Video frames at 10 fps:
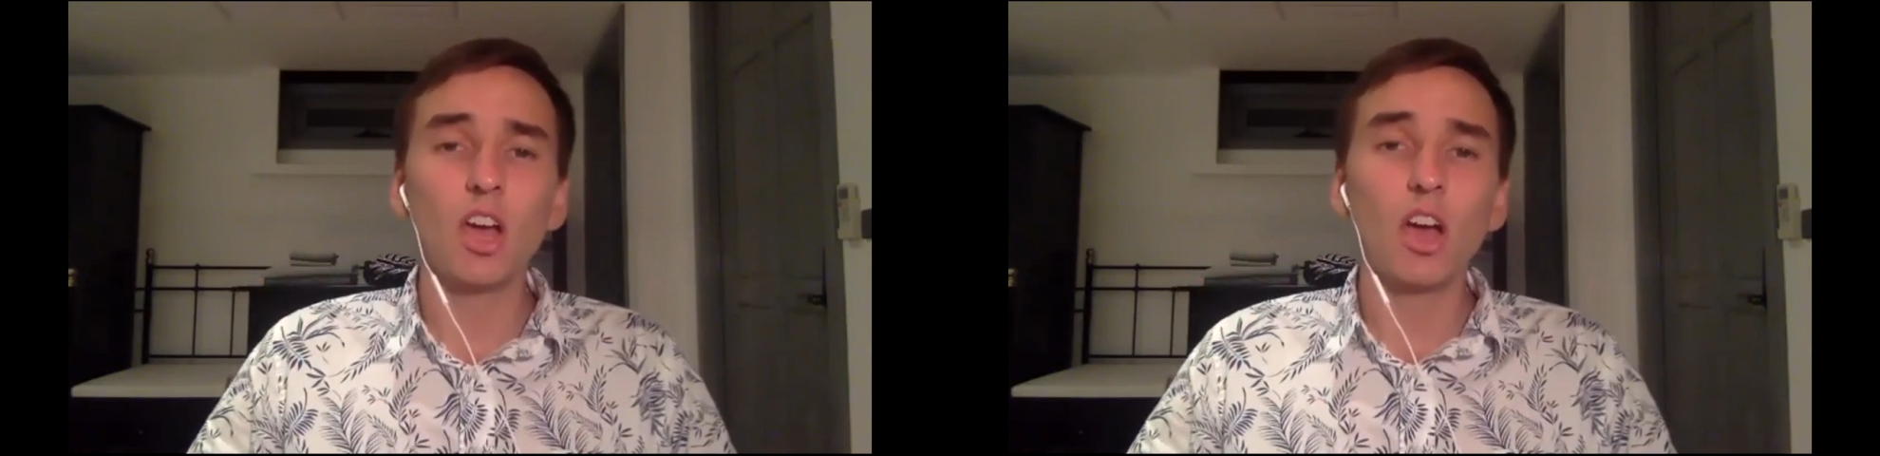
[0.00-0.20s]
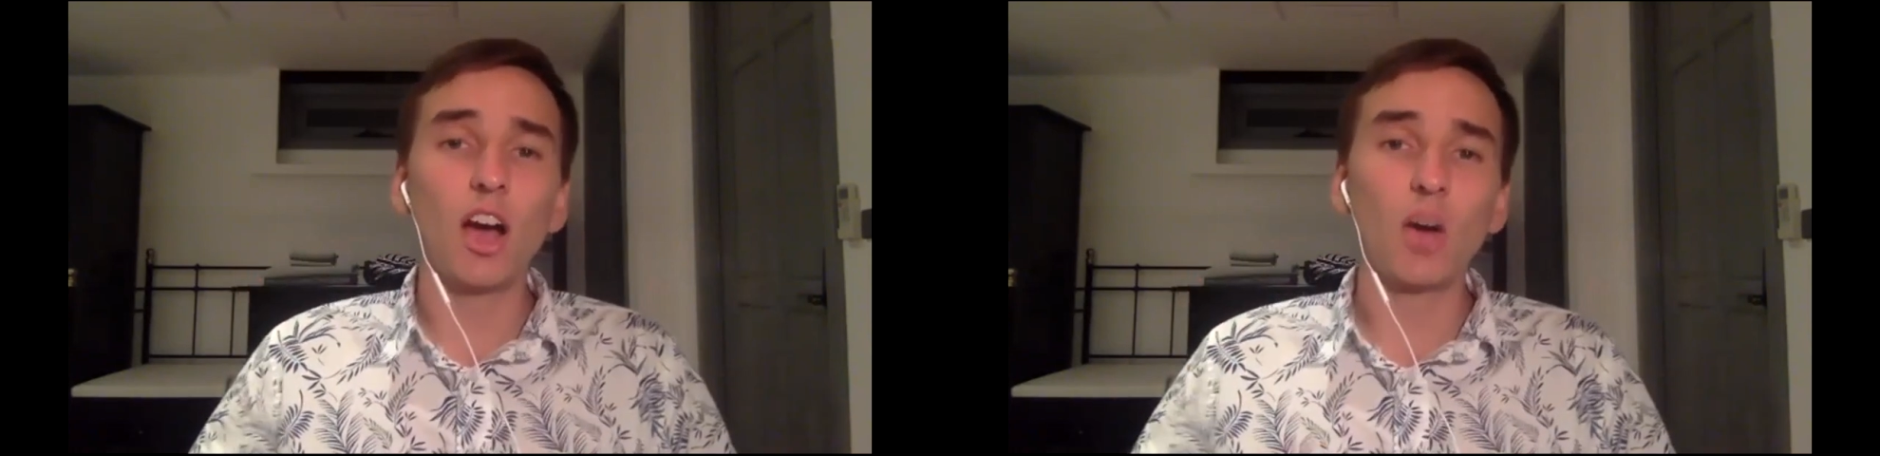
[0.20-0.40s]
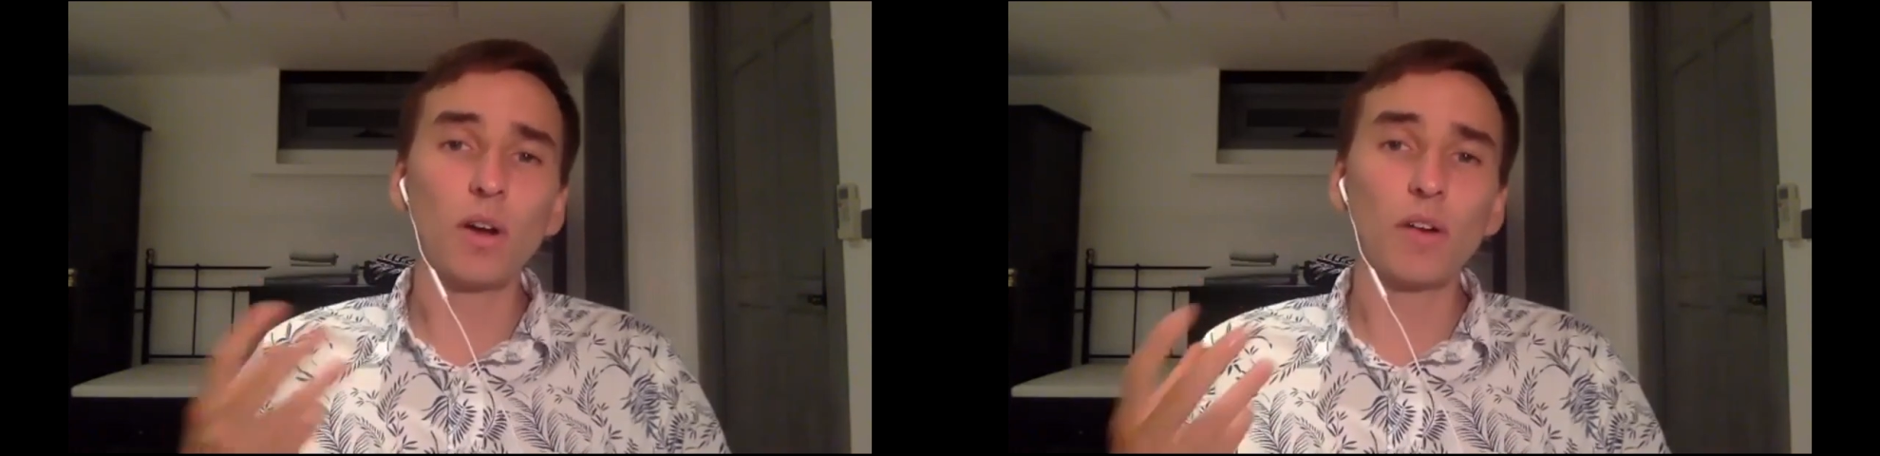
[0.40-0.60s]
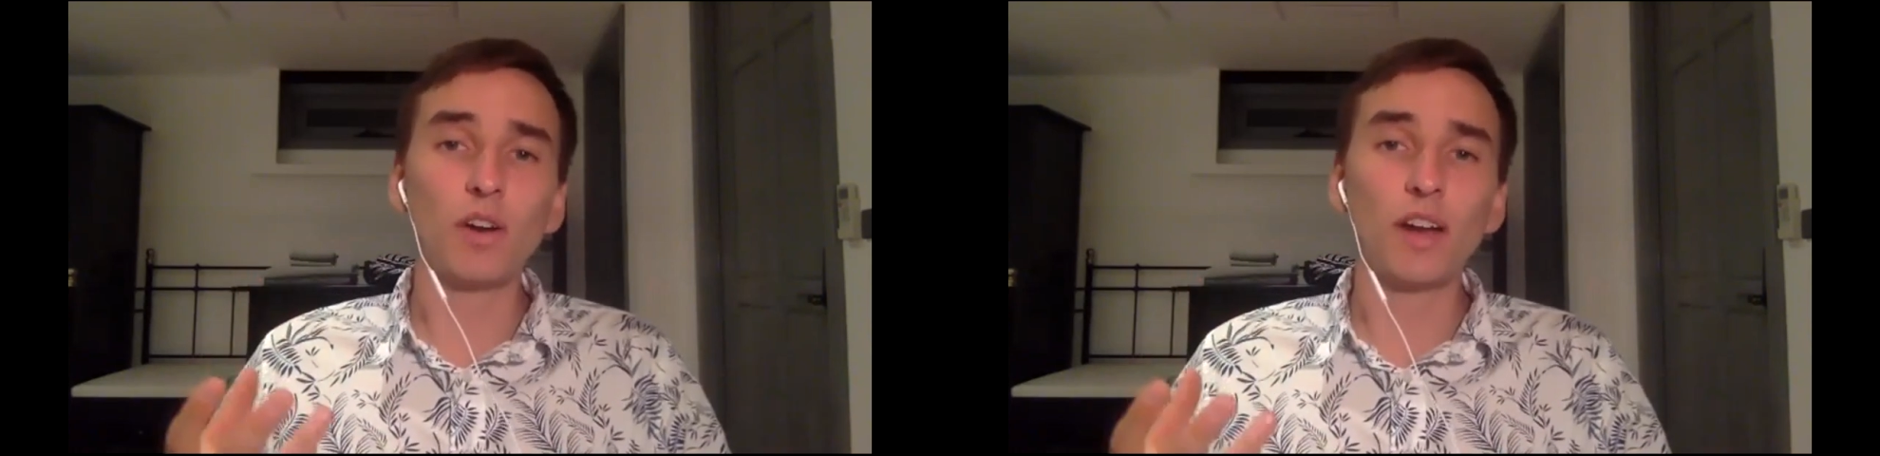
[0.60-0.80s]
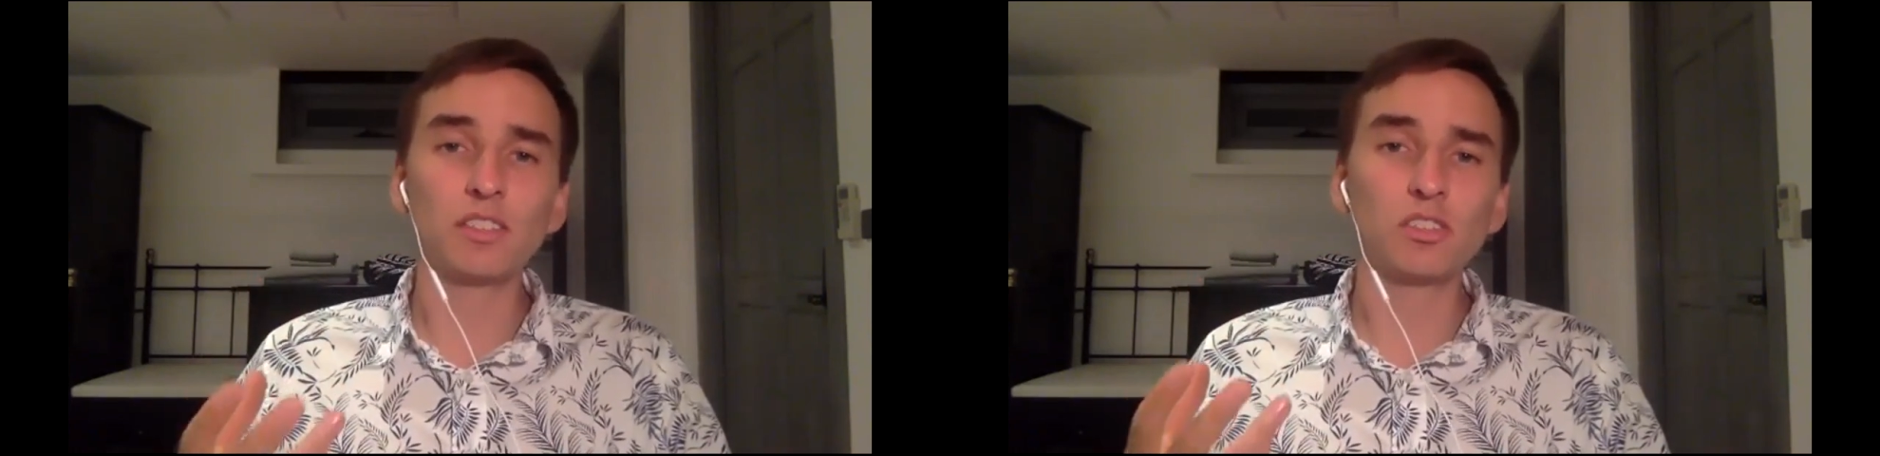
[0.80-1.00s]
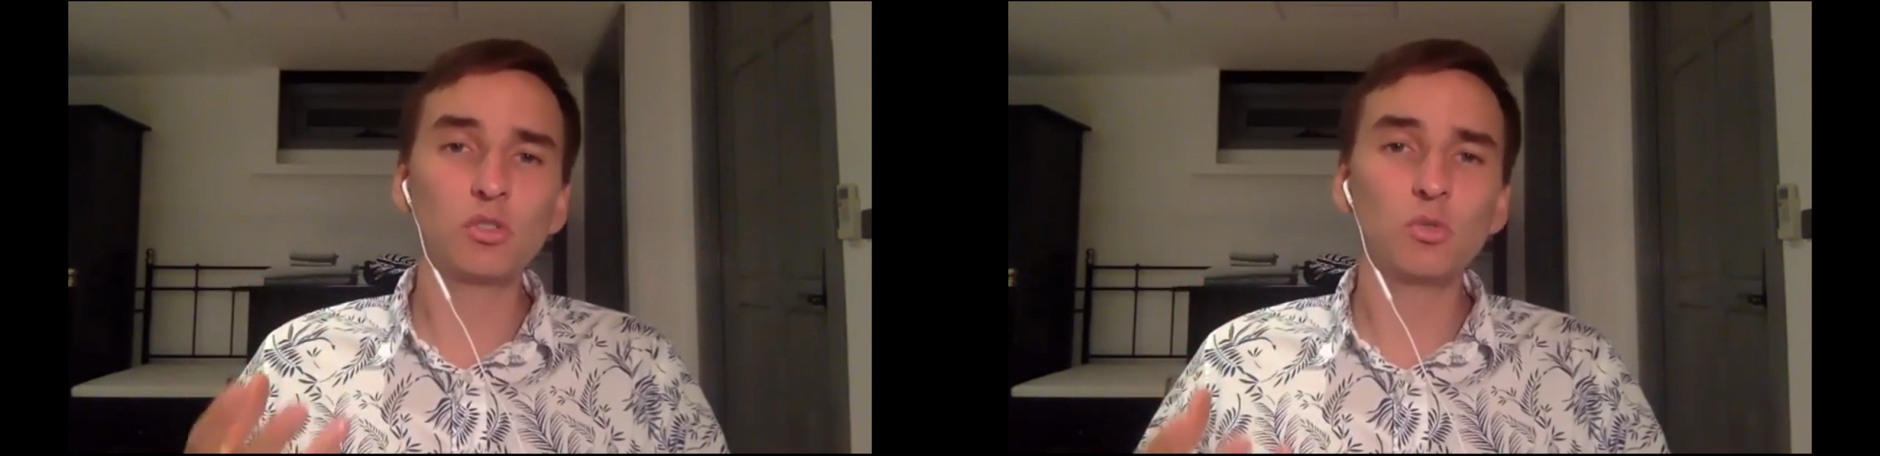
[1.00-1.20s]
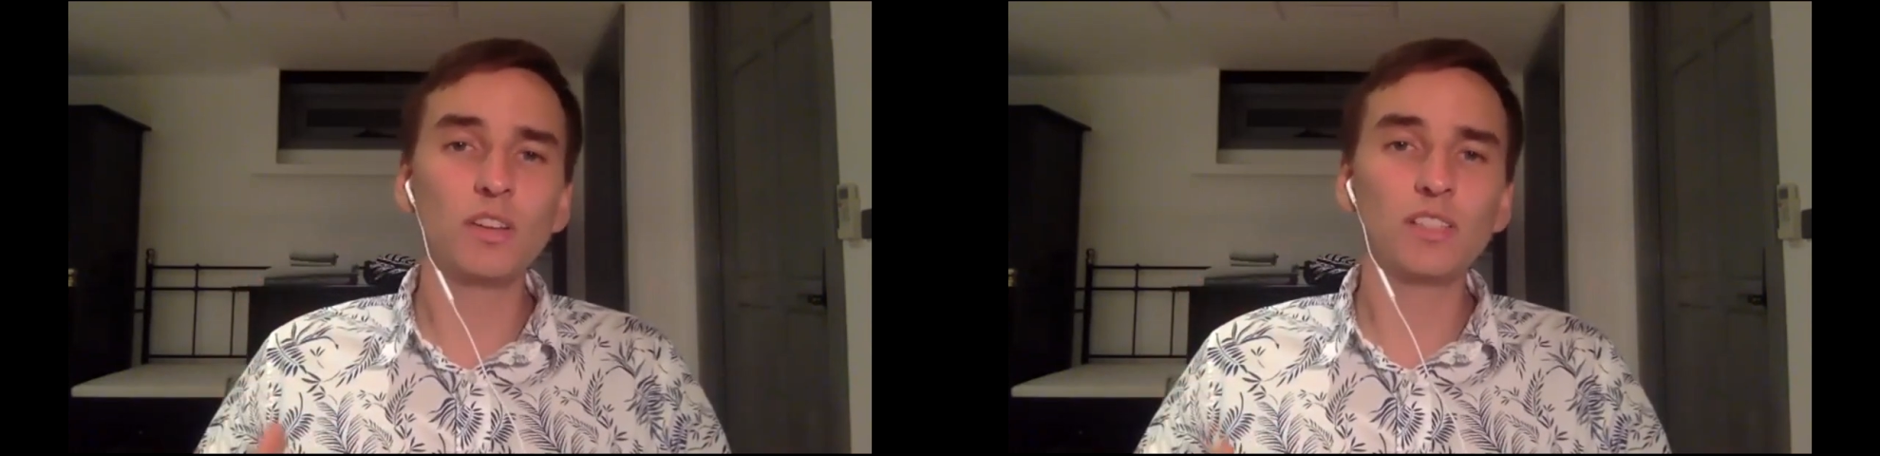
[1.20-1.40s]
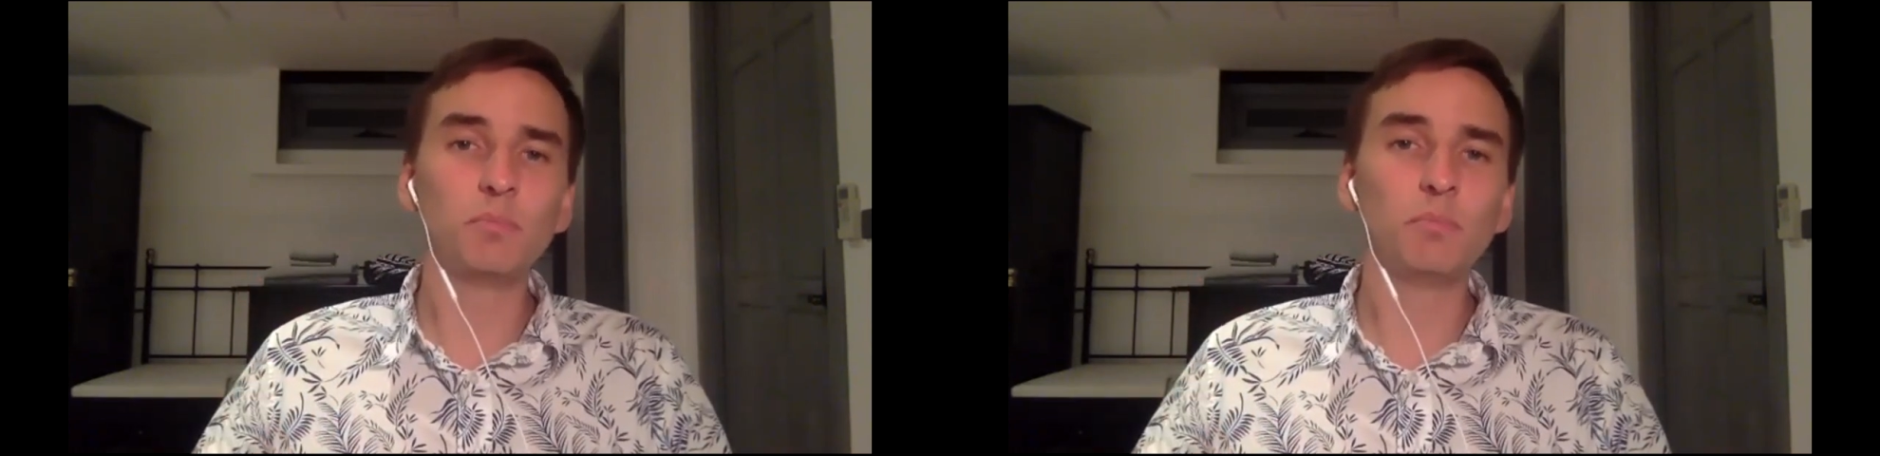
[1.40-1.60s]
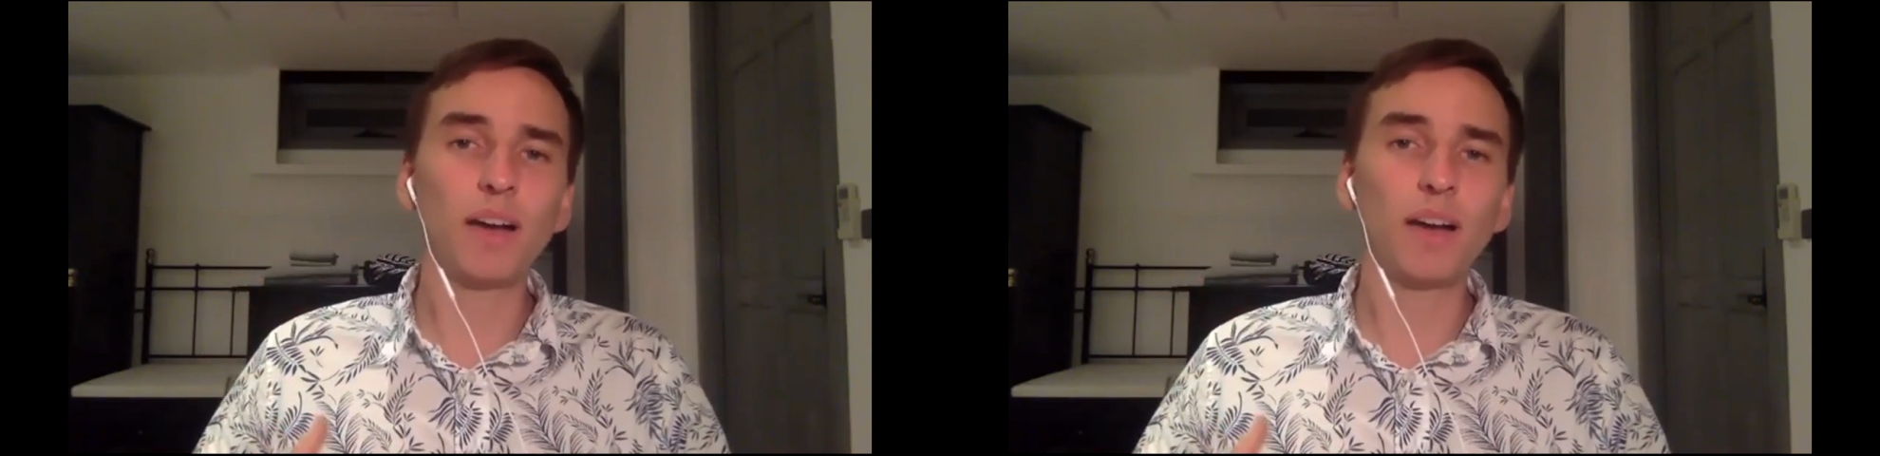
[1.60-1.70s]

However, as soon as